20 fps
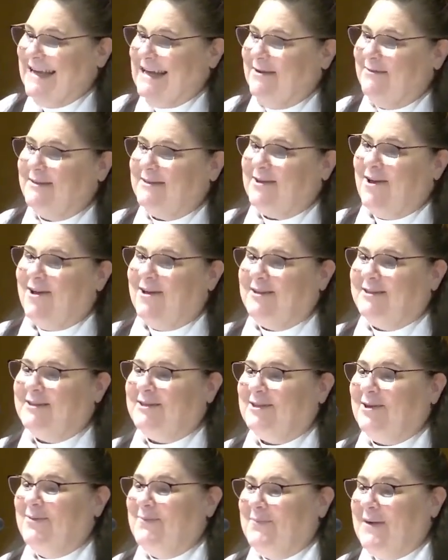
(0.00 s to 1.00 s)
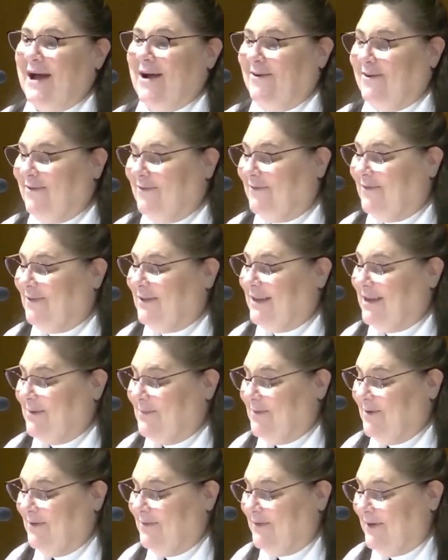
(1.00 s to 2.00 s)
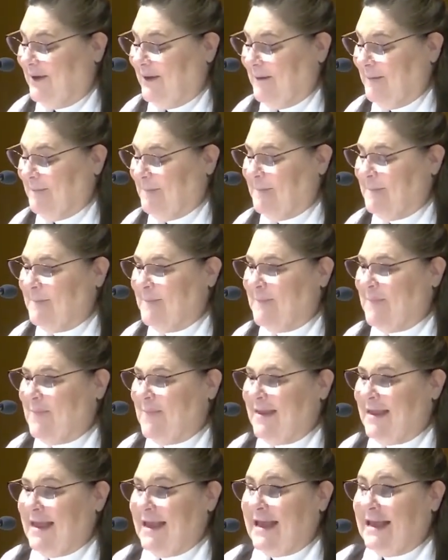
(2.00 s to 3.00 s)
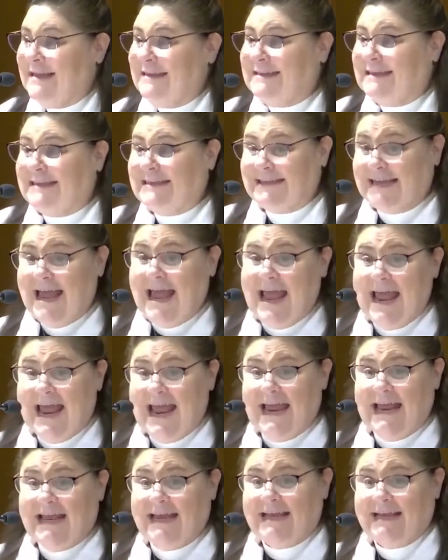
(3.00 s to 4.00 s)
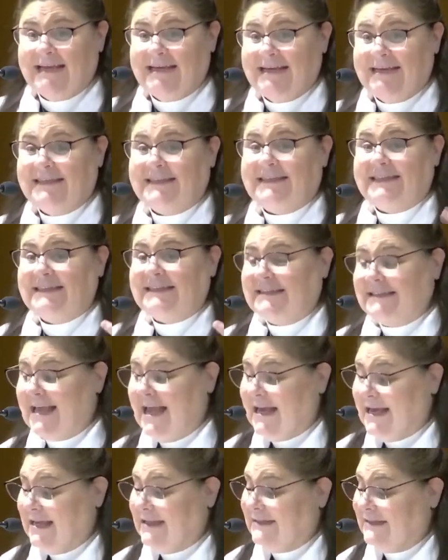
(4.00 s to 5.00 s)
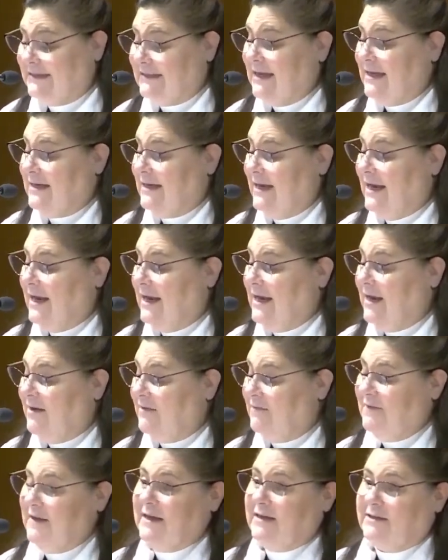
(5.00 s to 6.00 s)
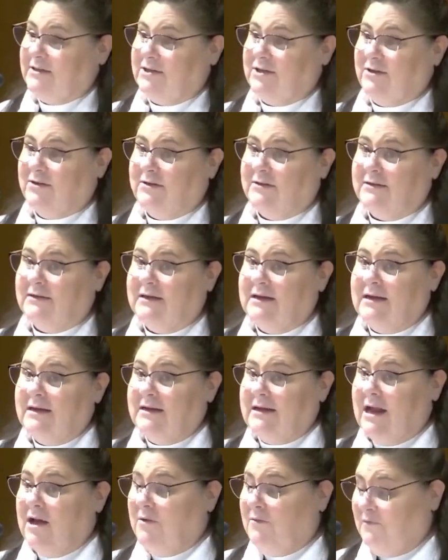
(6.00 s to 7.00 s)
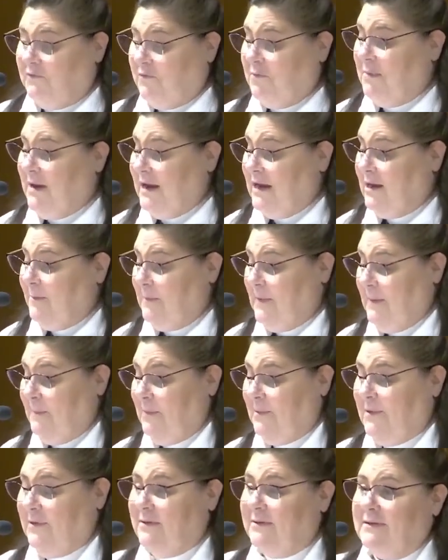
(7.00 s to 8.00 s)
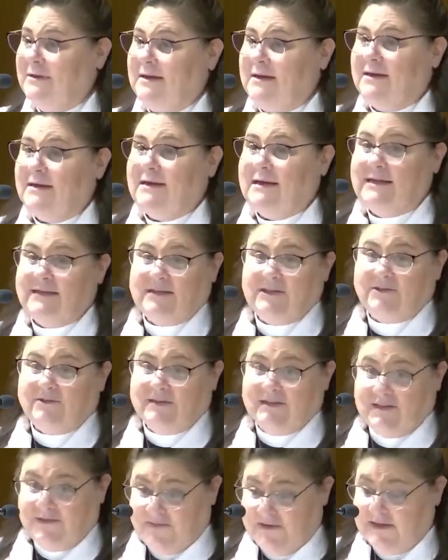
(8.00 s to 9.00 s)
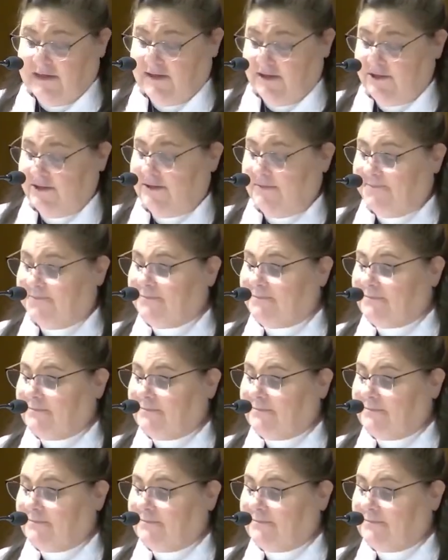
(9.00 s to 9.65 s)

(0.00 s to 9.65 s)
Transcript: It was all so powerful and moving. Today is the second Sunday of Easter. Now, for many people, Easter is finished,